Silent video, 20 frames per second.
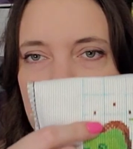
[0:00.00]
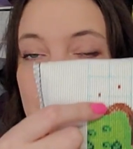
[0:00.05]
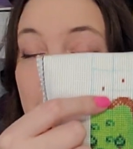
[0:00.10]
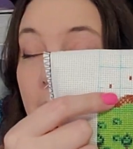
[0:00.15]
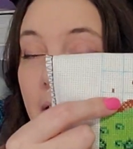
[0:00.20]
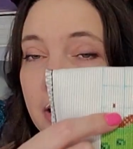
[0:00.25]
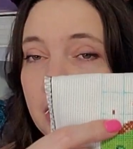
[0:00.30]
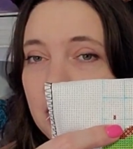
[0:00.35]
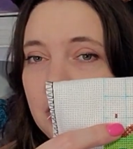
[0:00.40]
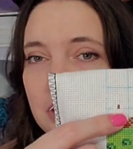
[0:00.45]

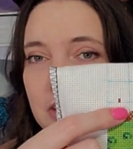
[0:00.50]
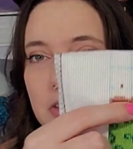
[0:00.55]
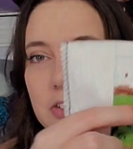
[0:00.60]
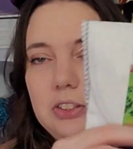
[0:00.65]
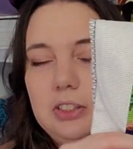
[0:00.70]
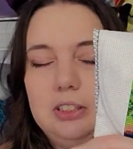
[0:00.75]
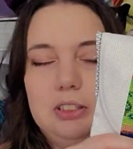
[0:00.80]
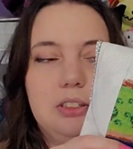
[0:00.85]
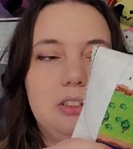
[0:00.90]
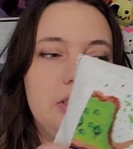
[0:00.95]
markers,
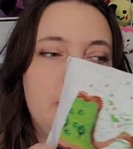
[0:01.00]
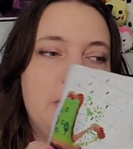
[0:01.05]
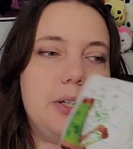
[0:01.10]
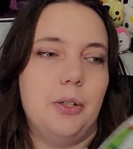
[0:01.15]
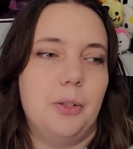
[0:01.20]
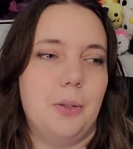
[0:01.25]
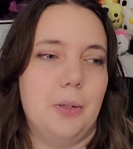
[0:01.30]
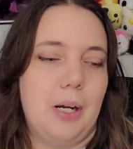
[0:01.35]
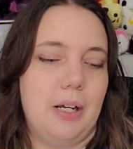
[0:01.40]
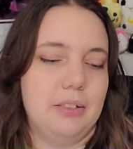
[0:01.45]
and
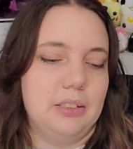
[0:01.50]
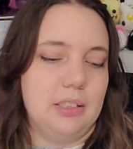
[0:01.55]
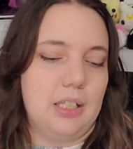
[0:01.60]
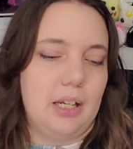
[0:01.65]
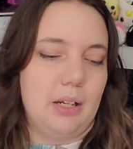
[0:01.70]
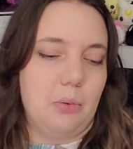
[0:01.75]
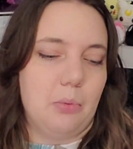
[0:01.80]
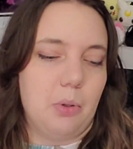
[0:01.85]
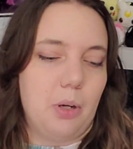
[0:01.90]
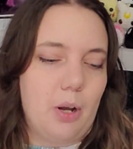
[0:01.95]
so I was
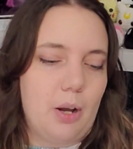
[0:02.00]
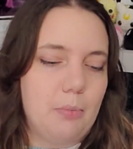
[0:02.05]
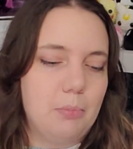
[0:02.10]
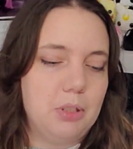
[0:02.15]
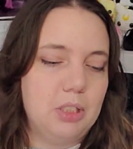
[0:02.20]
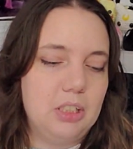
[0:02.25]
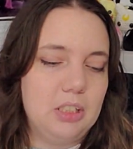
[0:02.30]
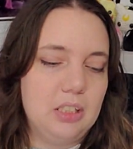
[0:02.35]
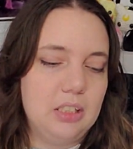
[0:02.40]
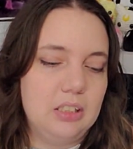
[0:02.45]
like, well, I'm
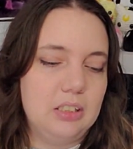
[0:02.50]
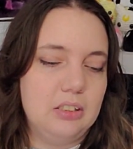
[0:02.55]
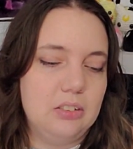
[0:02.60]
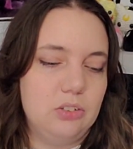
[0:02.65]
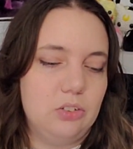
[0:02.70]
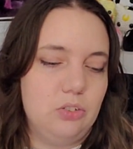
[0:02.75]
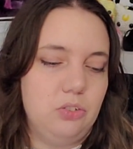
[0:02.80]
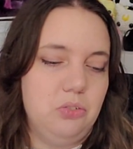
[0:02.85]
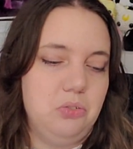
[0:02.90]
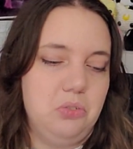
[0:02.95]
gonna,
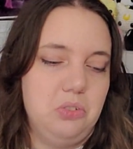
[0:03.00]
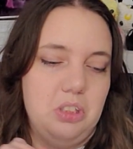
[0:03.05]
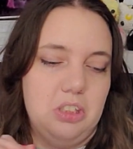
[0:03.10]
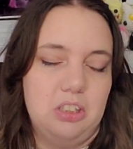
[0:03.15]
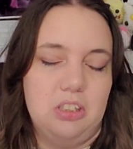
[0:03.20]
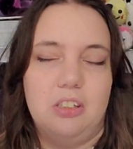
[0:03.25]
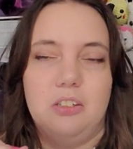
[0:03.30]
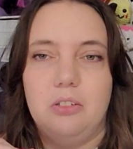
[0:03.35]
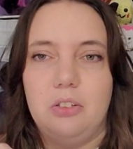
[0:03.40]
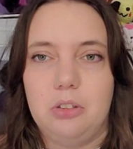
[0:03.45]
you
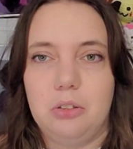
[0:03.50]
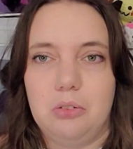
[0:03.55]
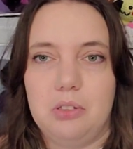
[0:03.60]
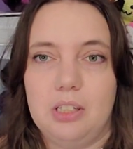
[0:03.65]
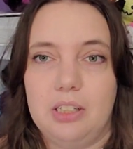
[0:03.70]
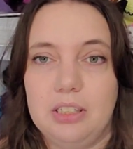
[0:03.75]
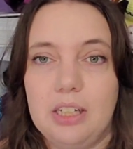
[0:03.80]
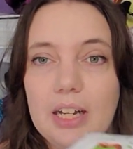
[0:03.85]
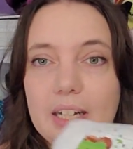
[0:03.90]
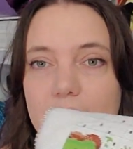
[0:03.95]
know, do
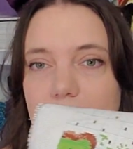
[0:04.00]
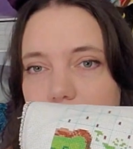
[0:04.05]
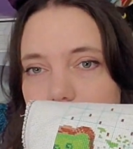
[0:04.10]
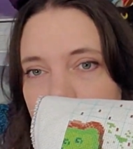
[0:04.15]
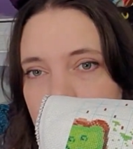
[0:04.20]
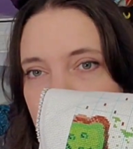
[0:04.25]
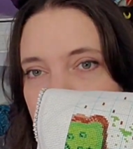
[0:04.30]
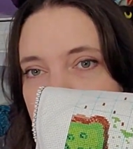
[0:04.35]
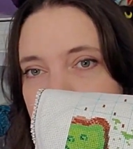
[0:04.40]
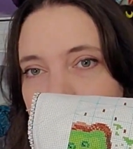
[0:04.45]
the lines
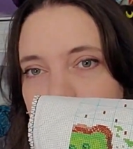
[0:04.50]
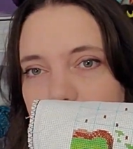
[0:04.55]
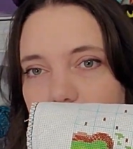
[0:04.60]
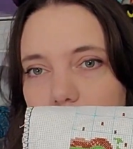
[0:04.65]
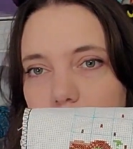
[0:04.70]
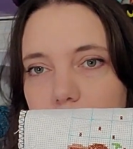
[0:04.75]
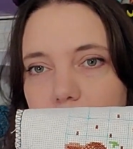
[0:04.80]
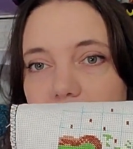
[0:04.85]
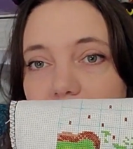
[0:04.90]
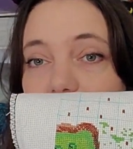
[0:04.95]
on it so
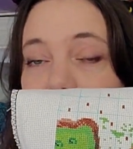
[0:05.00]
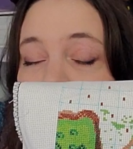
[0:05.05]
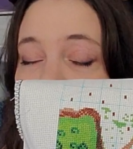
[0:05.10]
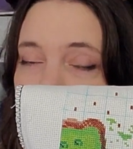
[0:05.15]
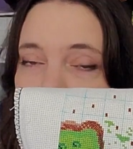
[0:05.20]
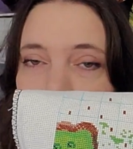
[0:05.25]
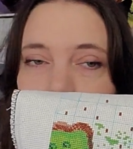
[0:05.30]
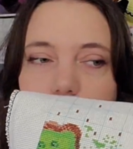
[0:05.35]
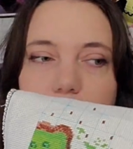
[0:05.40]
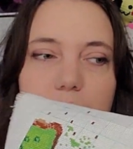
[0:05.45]
that way it's
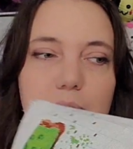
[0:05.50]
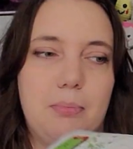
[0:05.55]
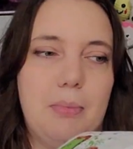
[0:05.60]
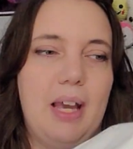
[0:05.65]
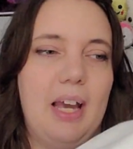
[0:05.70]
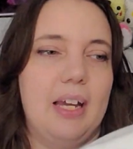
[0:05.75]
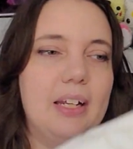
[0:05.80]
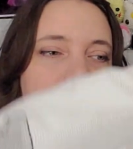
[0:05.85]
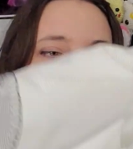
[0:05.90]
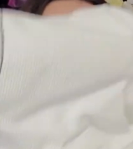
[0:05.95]
easier to
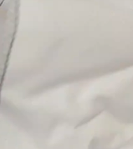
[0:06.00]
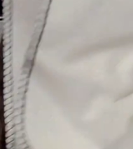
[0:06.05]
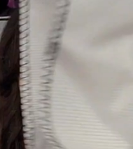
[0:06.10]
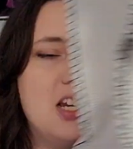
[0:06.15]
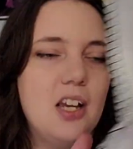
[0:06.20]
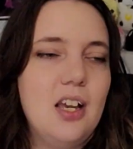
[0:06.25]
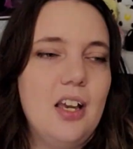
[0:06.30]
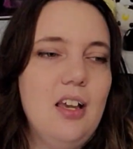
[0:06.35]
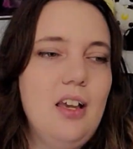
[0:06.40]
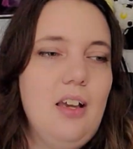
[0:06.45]
match
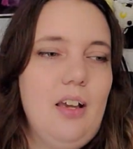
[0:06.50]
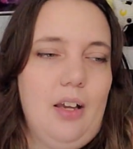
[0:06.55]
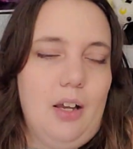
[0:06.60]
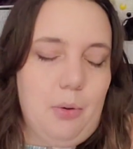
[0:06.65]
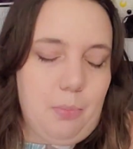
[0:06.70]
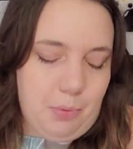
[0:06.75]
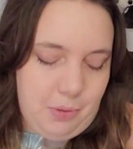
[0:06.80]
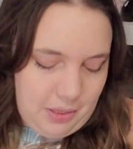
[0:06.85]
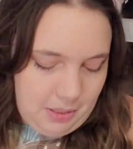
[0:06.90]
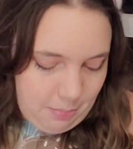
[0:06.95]

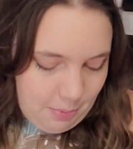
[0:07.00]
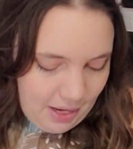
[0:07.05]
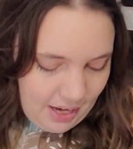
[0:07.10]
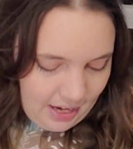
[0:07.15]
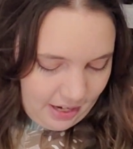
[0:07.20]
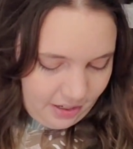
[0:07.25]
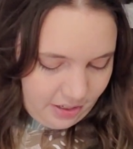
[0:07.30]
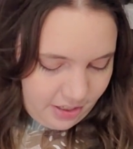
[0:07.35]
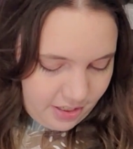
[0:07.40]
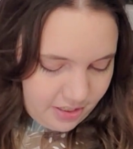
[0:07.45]
up with the
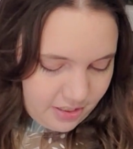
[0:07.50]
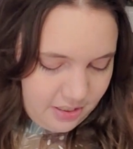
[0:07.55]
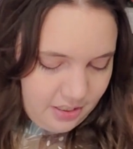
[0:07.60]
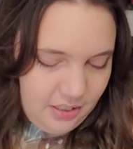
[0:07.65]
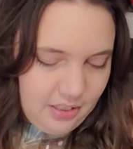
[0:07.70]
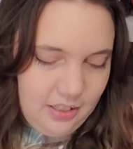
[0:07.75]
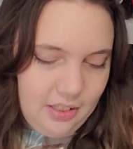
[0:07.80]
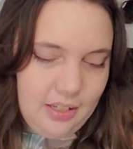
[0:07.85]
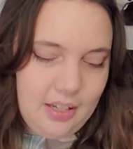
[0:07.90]
pattern.